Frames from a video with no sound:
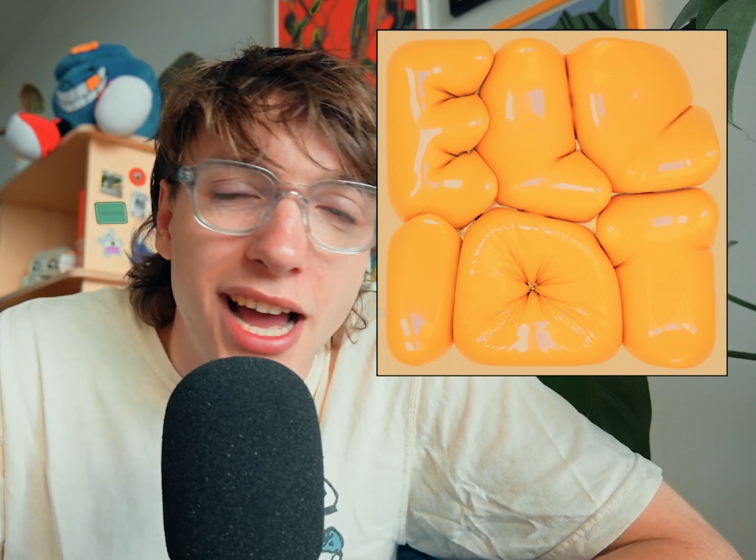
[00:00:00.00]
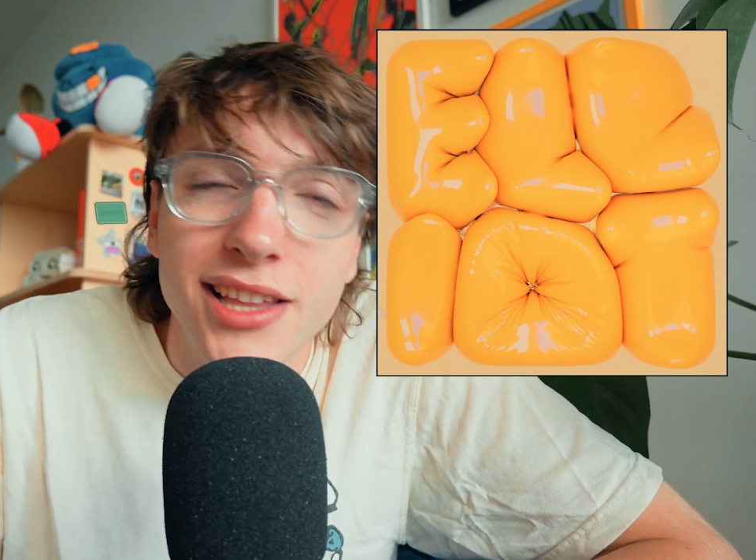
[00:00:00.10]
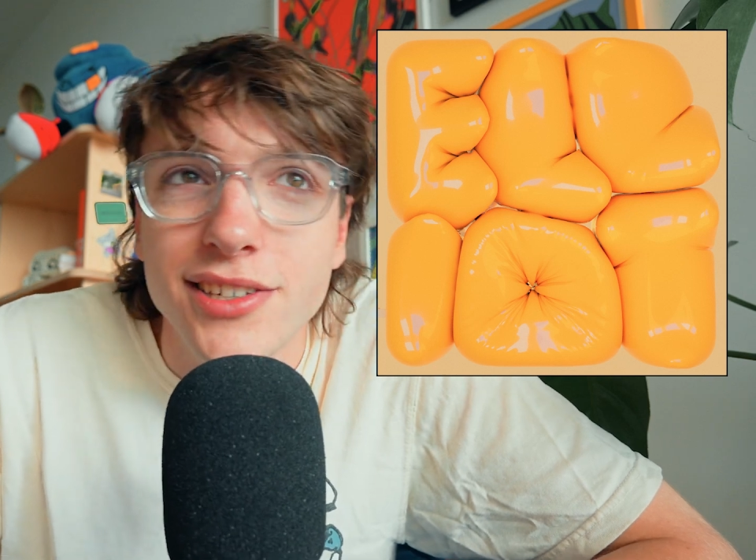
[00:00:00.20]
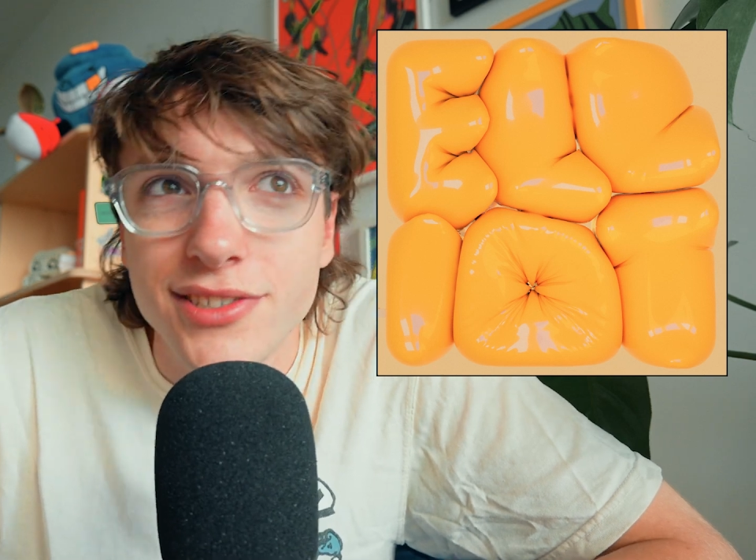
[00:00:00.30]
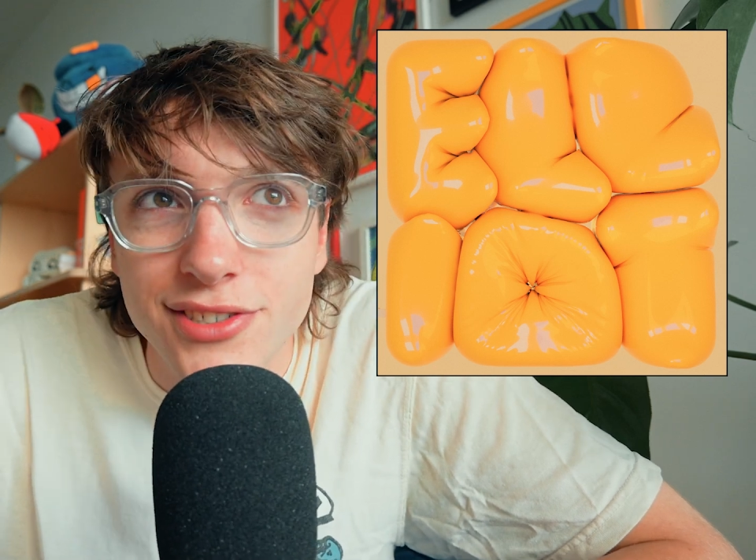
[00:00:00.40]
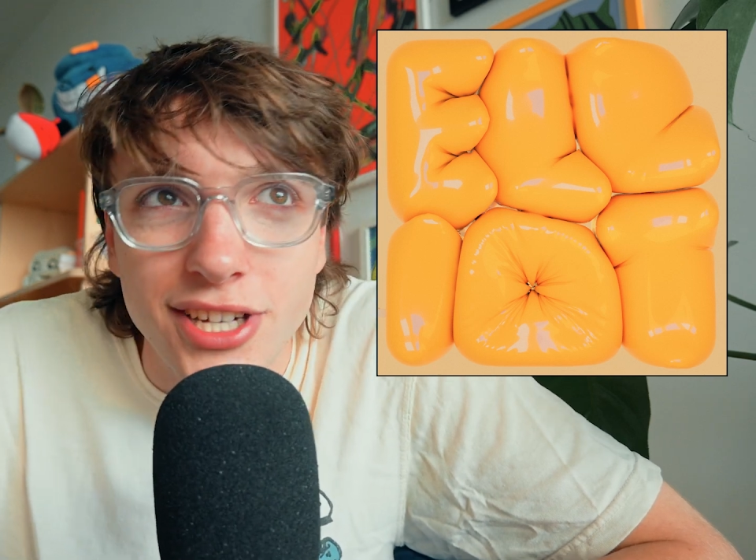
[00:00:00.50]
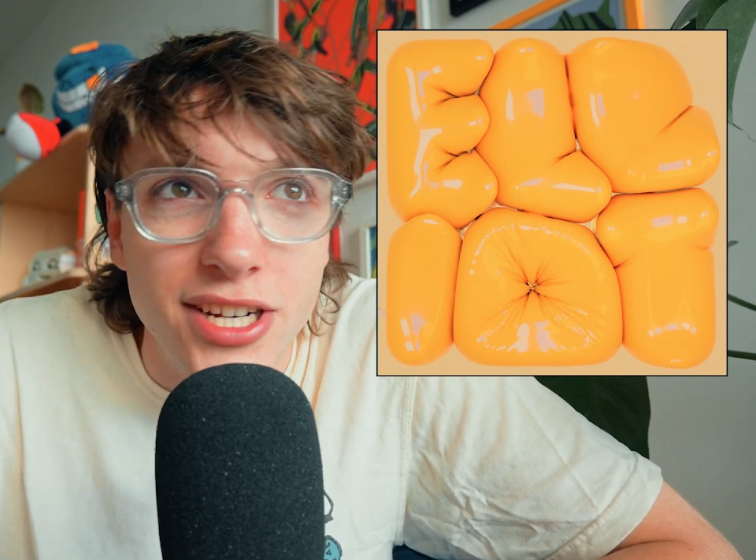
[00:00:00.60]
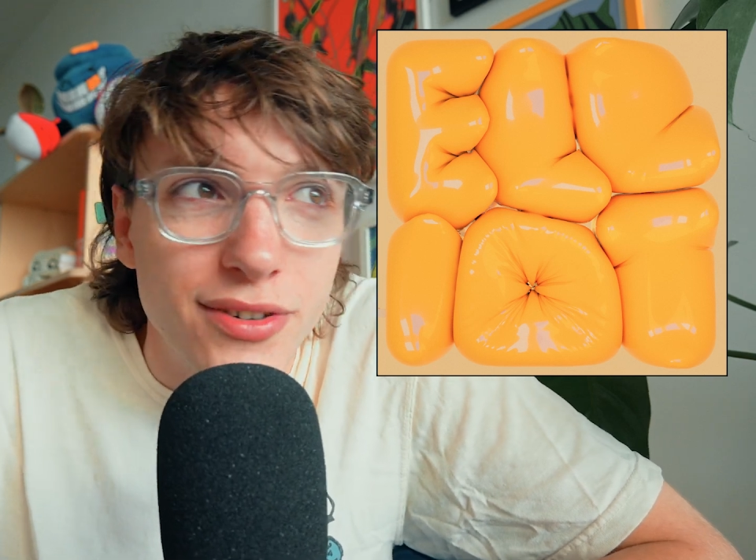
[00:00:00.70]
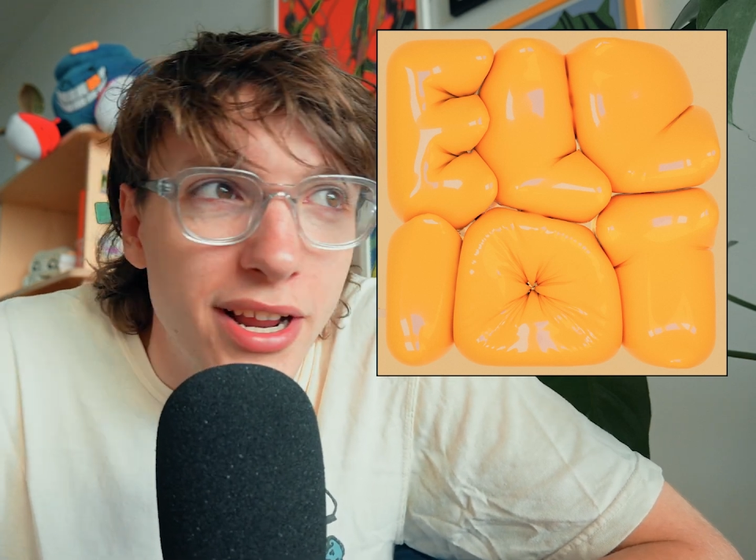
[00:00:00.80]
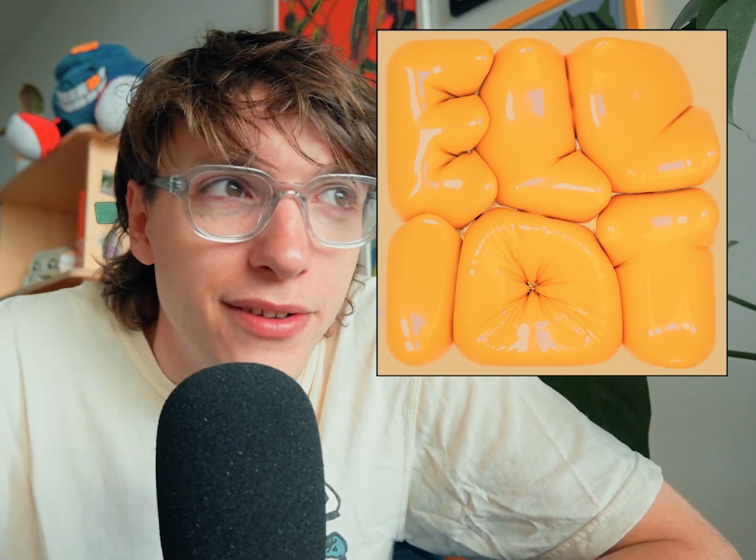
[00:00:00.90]
colors and
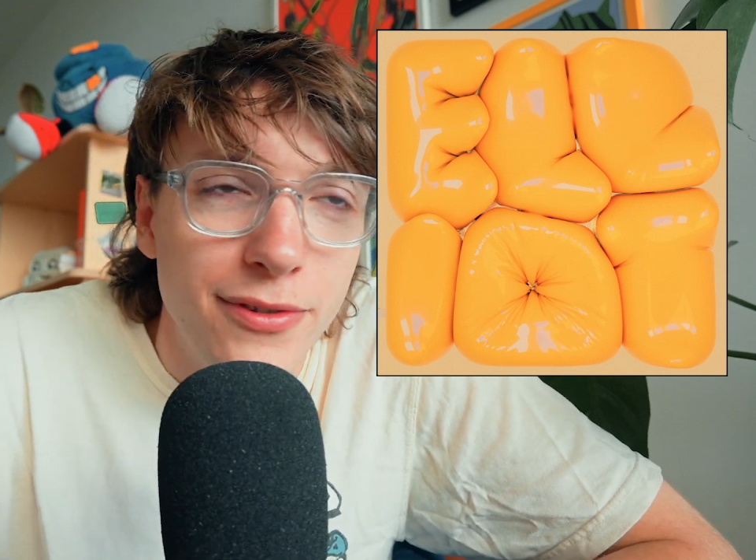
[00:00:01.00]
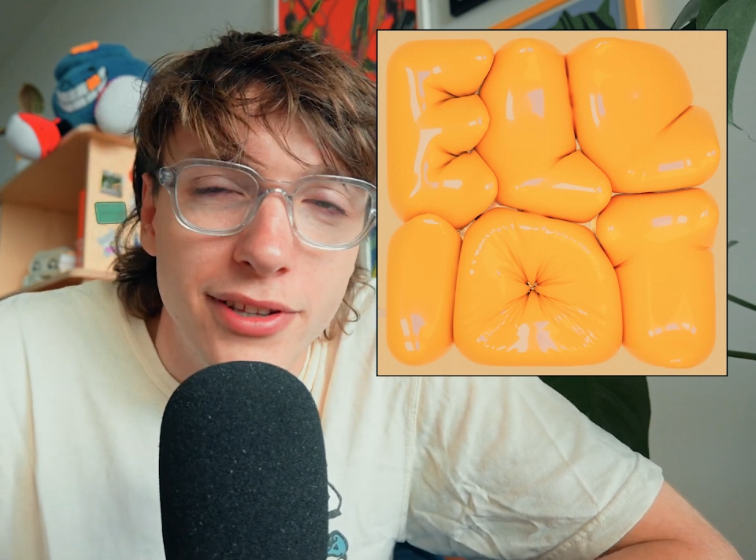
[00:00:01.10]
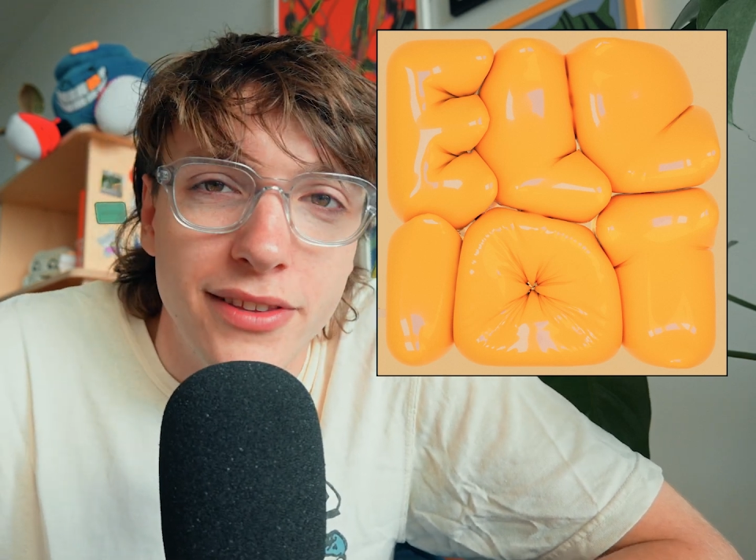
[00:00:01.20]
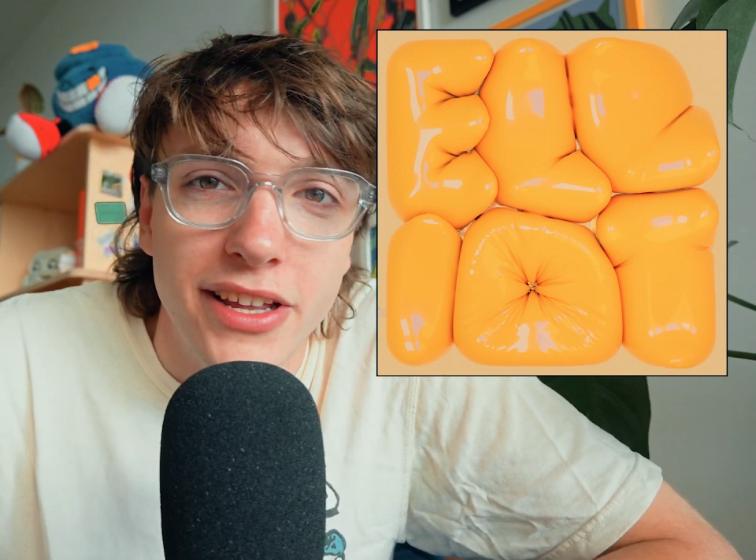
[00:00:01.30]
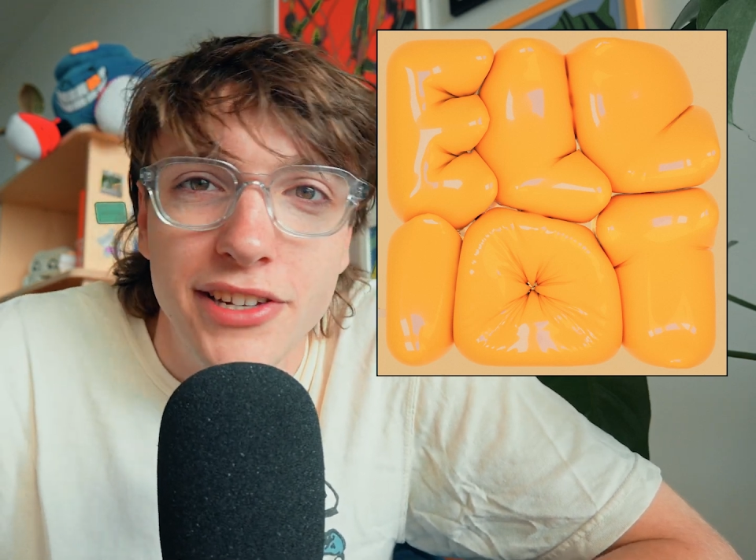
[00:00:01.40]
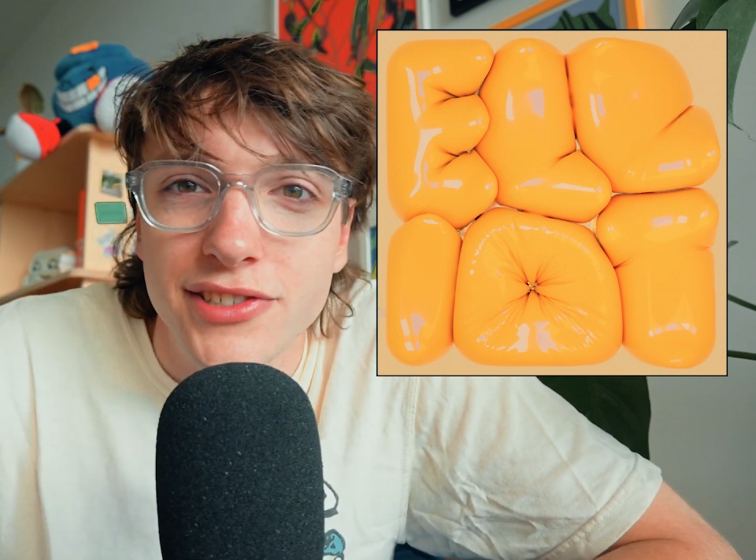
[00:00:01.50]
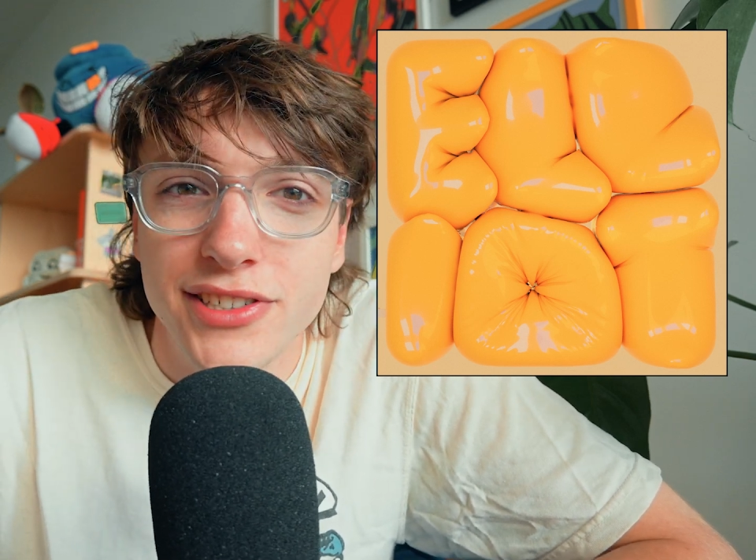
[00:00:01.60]
change around a few other things,